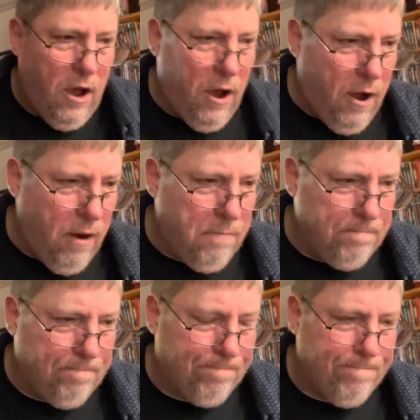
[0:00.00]

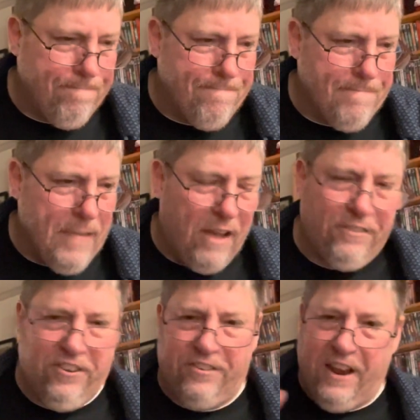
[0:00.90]
I'll
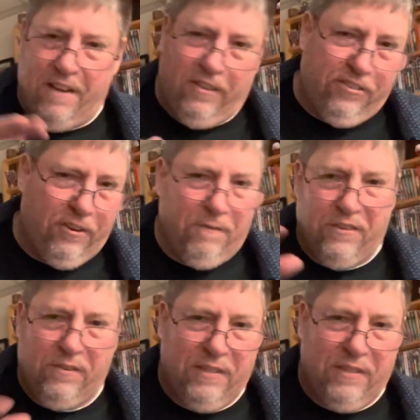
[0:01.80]
just stay on the surface